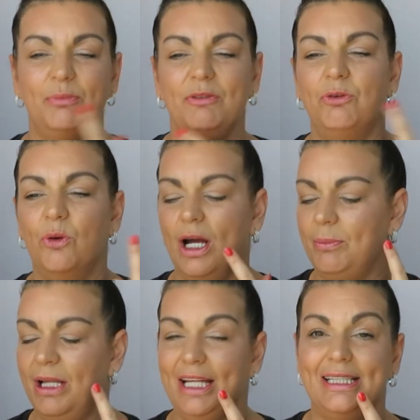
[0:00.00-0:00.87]
before I
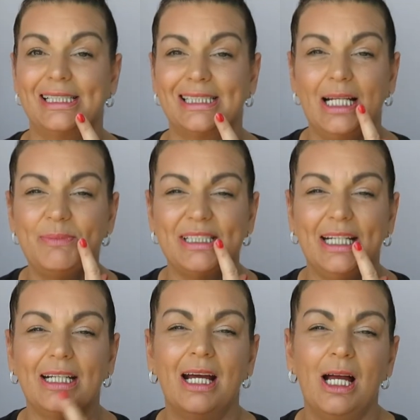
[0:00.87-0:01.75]
applied this
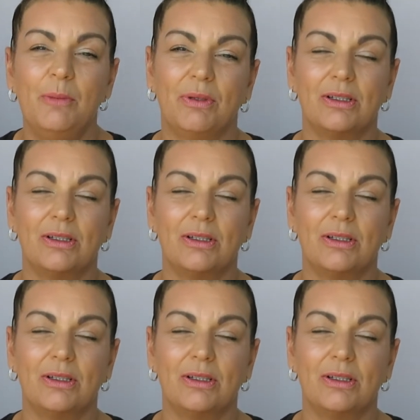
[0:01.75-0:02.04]
lipstick